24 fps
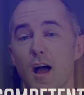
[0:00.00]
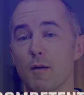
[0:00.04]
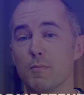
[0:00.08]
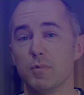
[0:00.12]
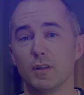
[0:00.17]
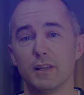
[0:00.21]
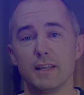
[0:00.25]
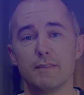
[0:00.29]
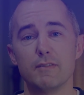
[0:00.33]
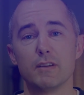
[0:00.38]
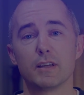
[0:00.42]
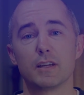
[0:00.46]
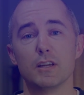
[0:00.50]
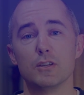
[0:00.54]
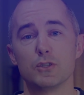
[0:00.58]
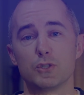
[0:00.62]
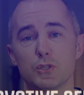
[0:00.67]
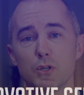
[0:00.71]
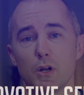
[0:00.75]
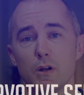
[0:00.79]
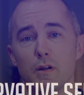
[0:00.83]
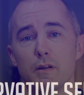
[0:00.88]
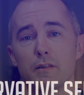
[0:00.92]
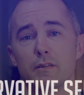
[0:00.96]
I believe in
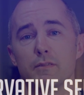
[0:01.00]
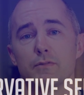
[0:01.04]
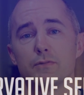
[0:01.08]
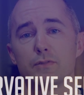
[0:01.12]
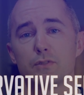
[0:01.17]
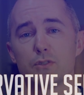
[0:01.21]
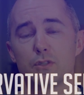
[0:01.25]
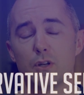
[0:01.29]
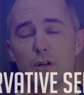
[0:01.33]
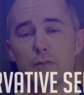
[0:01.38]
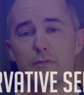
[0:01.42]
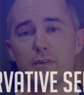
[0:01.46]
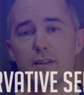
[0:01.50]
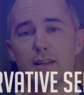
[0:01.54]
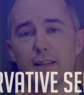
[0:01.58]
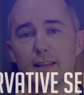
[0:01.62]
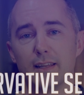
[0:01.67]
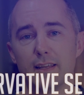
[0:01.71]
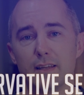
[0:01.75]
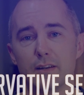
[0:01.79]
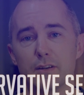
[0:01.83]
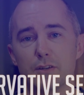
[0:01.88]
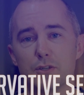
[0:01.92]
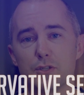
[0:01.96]
conservative
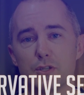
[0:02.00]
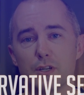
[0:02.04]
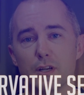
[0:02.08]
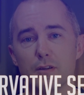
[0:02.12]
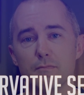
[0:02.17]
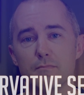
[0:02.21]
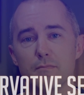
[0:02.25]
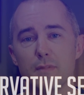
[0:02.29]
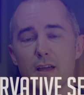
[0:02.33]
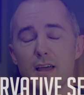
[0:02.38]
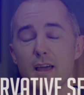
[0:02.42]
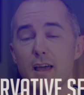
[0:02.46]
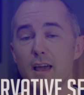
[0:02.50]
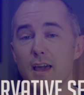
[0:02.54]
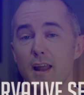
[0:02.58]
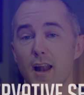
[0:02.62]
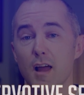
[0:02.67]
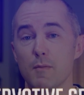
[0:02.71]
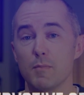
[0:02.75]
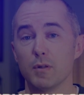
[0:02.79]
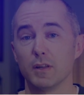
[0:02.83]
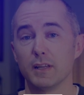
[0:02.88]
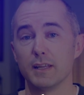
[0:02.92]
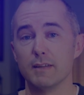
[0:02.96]
servant leadership,
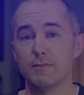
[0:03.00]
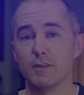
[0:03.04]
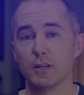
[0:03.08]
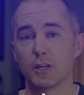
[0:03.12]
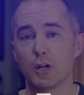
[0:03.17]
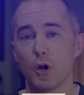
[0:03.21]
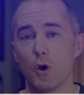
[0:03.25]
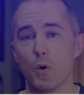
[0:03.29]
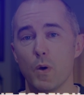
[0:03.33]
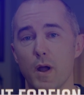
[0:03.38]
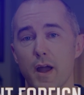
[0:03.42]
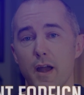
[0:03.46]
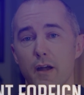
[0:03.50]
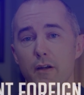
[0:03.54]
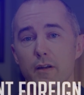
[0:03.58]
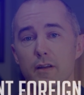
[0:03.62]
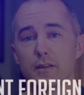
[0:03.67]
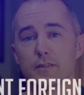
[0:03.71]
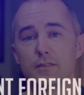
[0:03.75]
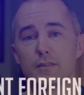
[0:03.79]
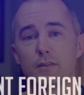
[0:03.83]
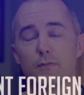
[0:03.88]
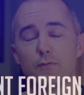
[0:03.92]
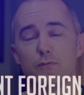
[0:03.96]
and I believe in
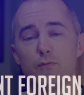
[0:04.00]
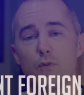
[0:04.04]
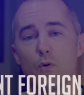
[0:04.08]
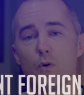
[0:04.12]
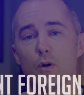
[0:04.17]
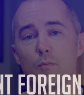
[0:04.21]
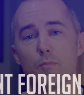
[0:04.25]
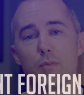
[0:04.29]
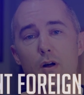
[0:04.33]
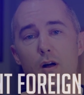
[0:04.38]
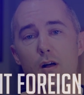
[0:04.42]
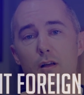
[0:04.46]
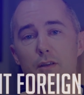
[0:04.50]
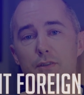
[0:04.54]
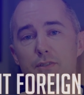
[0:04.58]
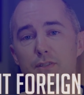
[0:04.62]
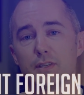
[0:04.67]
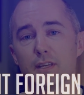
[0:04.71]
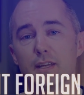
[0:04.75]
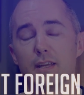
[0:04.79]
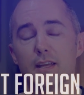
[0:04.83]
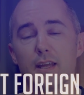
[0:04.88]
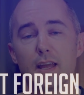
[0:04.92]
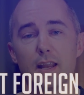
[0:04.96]
coherent foreign
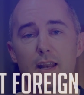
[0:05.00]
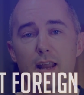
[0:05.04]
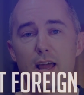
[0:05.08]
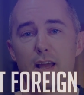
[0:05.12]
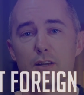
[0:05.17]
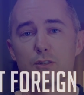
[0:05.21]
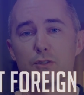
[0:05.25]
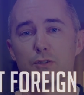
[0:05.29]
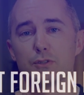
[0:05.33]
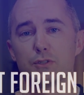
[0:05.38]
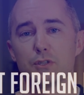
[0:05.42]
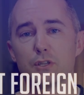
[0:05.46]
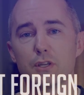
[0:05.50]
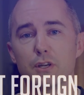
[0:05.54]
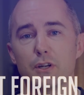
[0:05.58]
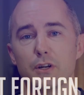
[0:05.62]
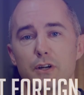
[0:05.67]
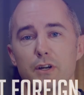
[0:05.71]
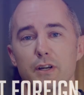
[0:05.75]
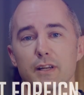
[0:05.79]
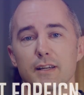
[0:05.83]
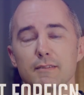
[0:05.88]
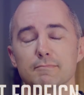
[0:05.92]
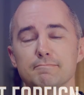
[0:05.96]
policy and national
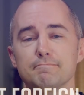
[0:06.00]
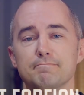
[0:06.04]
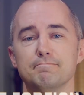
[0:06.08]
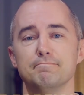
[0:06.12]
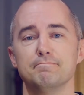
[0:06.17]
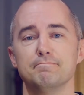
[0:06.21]
security.